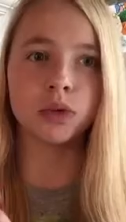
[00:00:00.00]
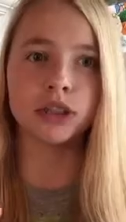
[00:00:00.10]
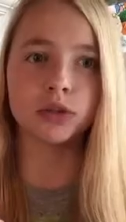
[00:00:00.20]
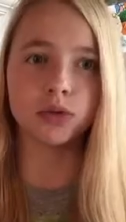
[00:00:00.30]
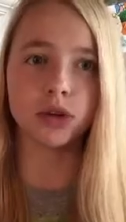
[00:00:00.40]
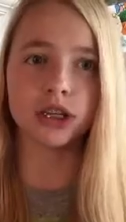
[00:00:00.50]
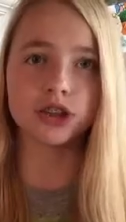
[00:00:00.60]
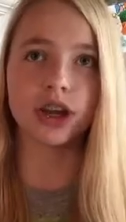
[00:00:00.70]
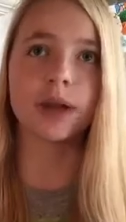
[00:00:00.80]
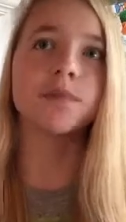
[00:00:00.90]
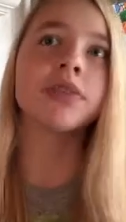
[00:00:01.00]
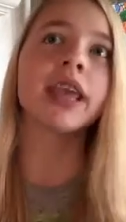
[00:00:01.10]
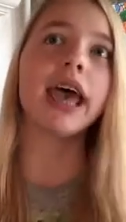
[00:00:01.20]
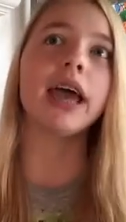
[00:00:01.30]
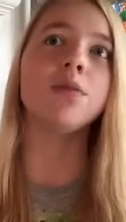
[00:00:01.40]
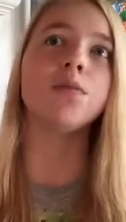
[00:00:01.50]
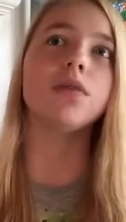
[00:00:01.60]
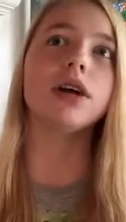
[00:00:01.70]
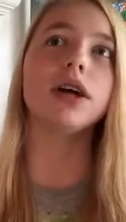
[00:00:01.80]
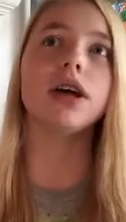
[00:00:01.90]
was cringing, and
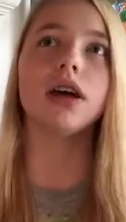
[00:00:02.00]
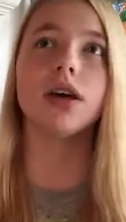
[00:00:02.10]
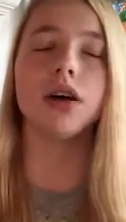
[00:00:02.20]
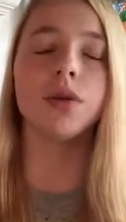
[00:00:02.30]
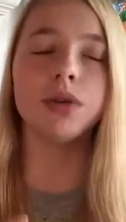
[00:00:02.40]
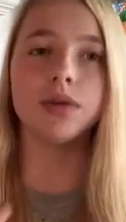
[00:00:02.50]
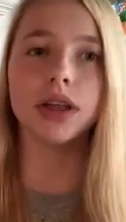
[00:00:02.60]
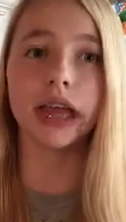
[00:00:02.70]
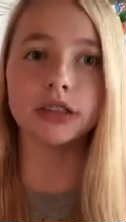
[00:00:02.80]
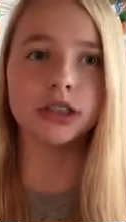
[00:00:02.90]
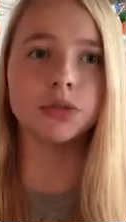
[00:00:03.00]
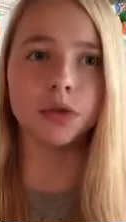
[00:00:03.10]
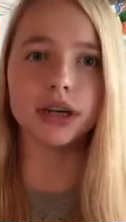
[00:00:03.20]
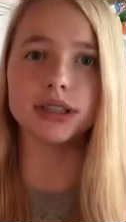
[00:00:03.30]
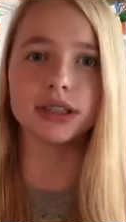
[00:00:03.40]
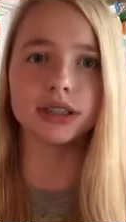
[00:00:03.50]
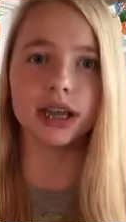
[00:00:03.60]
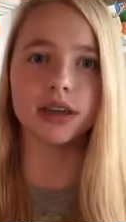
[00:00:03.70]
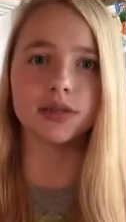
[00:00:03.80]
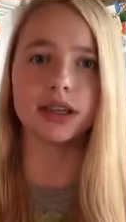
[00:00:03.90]
we were like, do you want us to
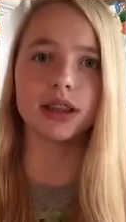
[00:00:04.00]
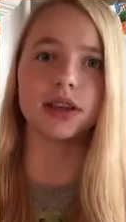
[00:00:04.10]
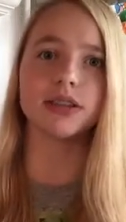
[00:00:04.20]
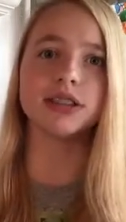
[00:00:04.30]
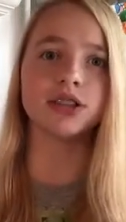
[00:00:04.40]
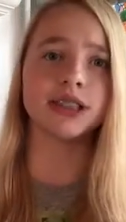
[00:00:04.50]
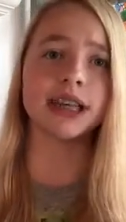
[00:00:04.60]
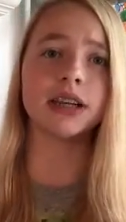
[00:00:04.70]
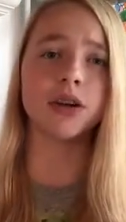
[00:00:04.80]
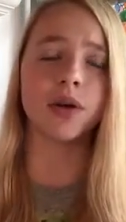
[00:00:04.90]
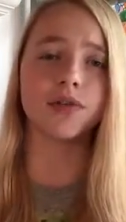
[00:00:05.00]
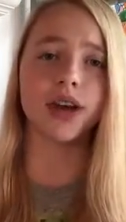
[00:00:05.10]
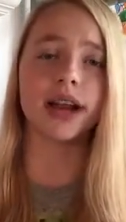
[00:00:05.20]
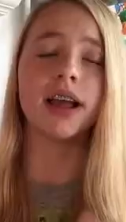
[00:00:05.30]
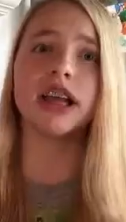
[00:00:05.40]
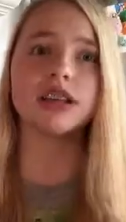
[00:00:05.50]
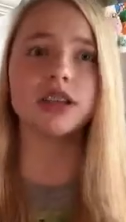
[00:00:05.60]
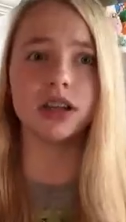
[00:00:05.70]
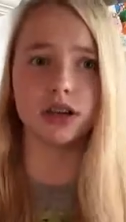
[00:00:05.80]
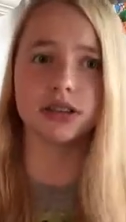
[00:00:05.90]
take you to the nurse? And she's like, no, I'm fine. She
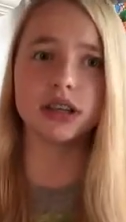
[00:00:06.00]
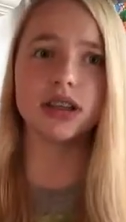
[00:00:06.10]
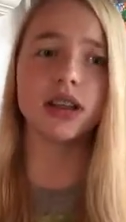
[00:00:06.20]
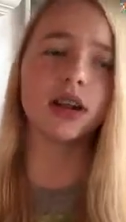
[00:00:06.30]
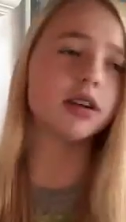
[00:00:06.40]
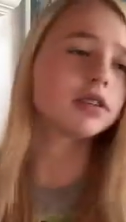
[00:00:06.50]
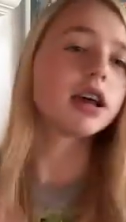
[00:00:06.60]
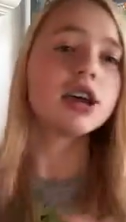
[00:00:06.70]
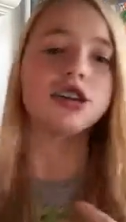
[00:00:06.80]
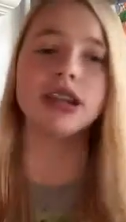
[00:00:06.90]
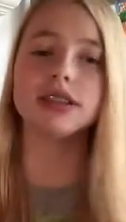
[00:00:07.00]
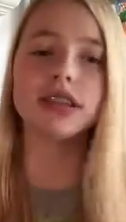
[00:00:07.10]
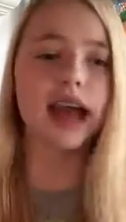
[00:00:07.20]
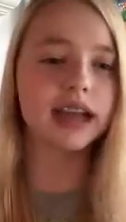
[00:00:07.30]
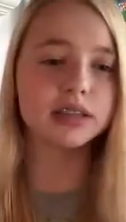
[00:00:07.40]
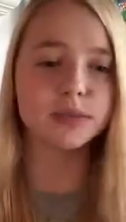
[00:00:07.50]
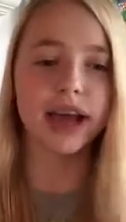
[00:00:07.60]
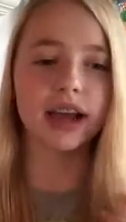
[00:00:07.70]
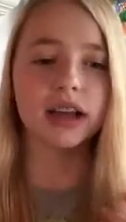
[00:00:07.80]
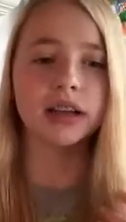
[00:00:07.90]
actually goes to the nurse, she gets an ice
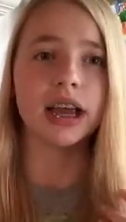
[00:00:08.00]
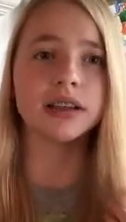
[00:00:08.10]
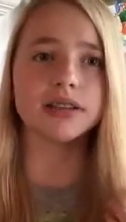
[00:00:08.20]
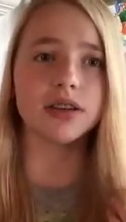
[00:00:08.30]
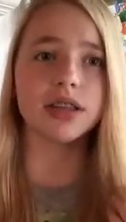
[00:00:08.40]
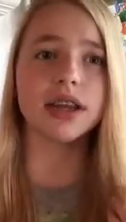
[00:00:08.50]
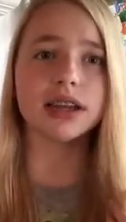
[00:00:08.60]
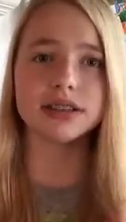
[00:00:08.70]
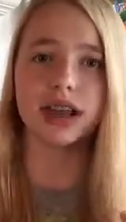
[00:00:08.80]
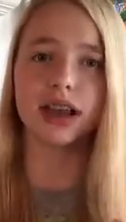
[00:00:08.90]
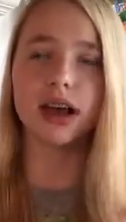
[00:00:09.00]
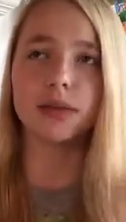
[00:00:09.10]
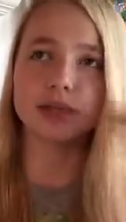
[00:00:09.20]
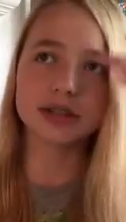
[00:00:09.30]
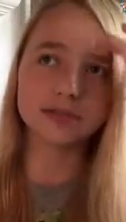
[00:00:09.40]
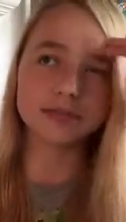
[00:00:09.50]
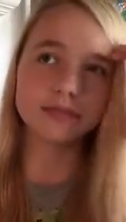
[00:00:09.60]
pack, and so the next day comes,